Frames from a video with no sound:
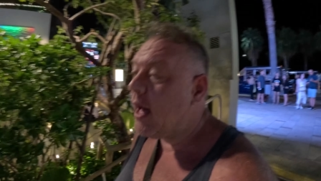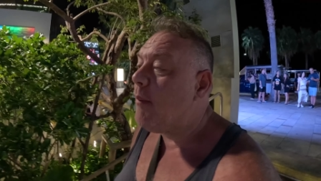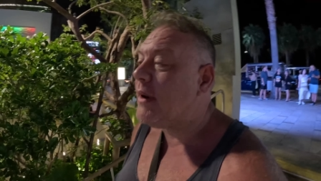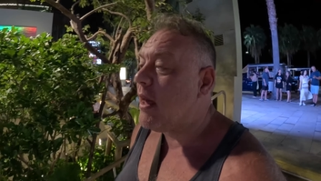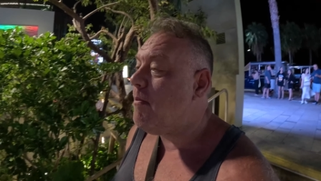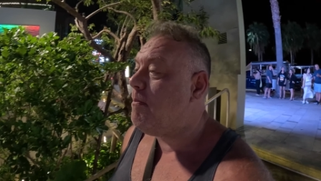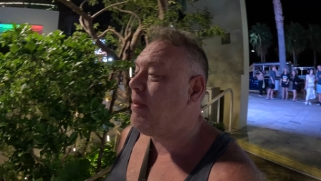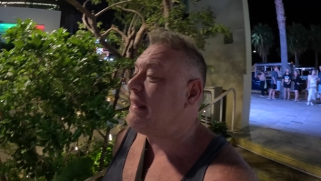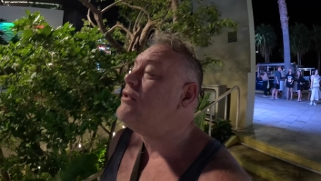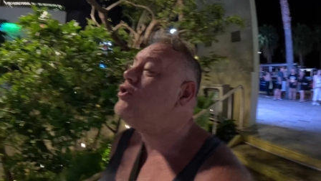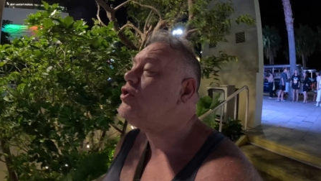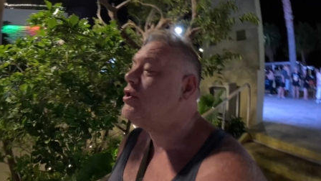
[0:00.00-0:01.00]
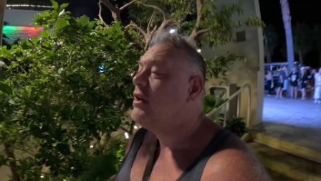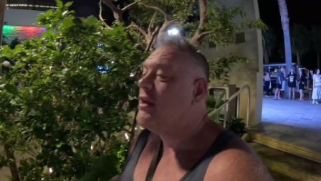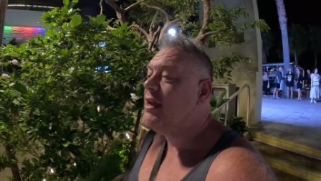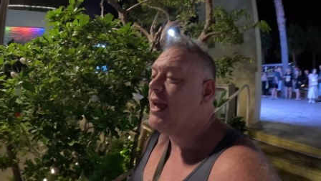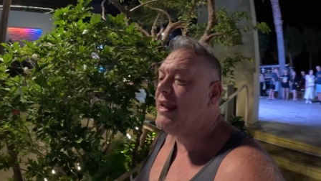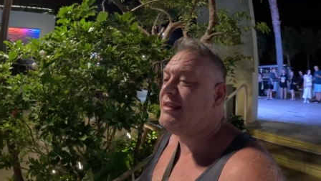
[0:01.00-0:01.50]
up and I binge
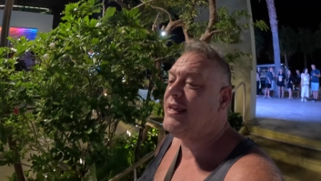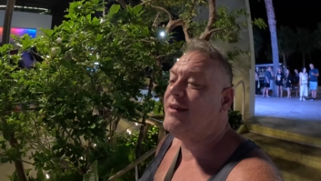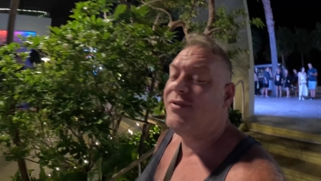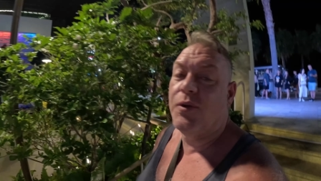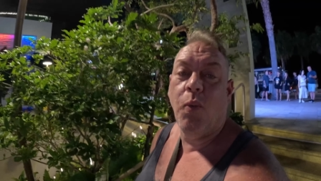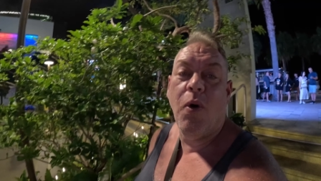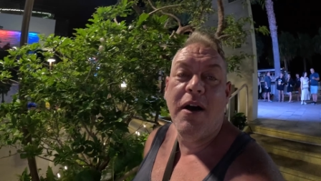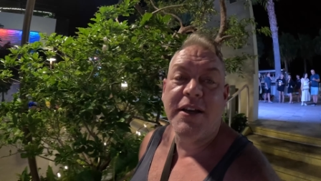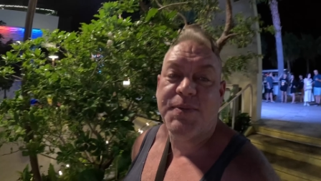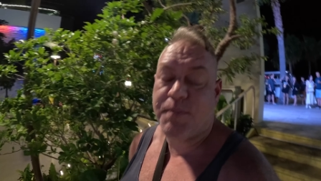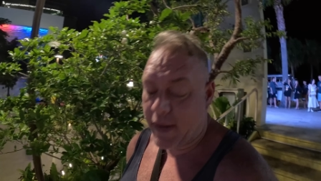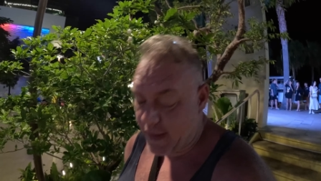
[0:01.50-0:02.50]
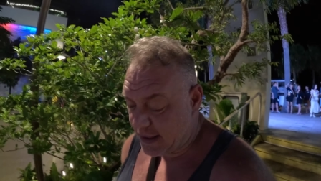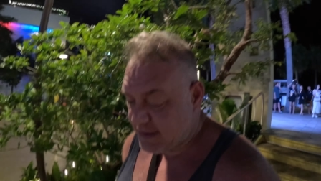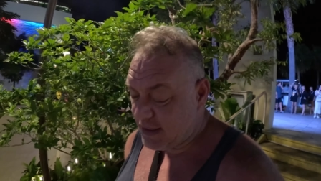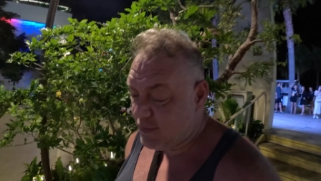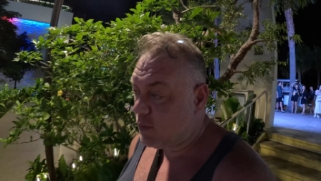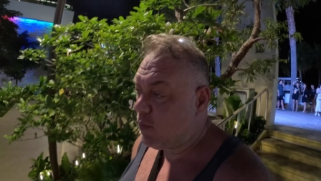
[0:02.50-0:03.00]
and it's even worse, brother.
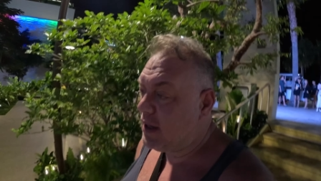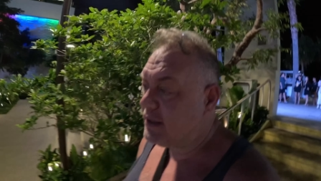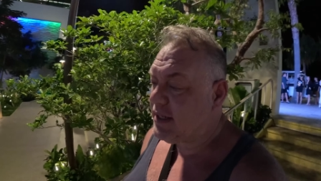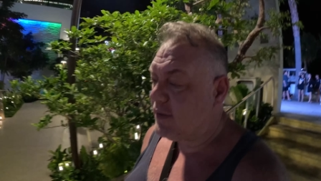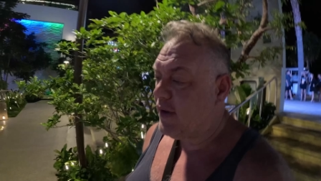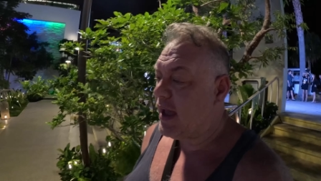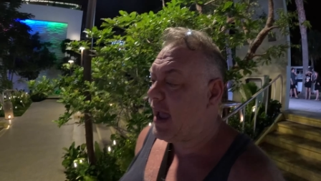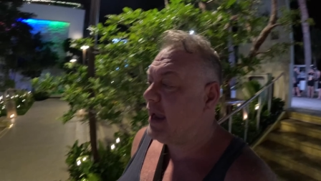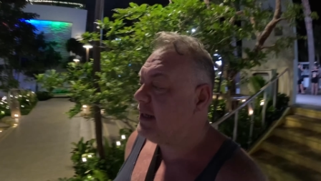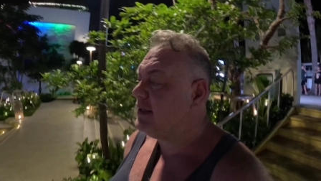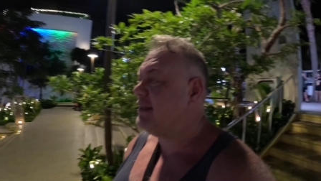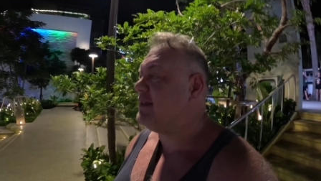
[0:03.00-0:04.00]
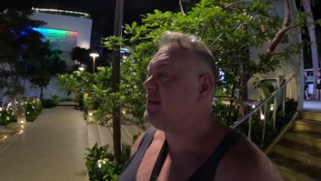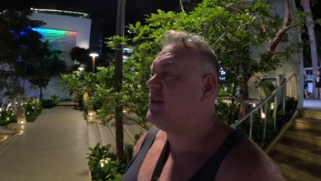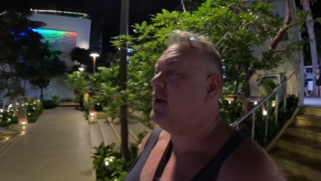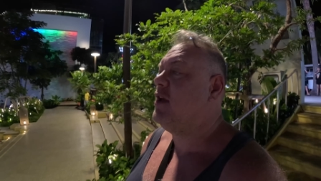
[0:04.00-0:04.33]
It's even worse than if I ate just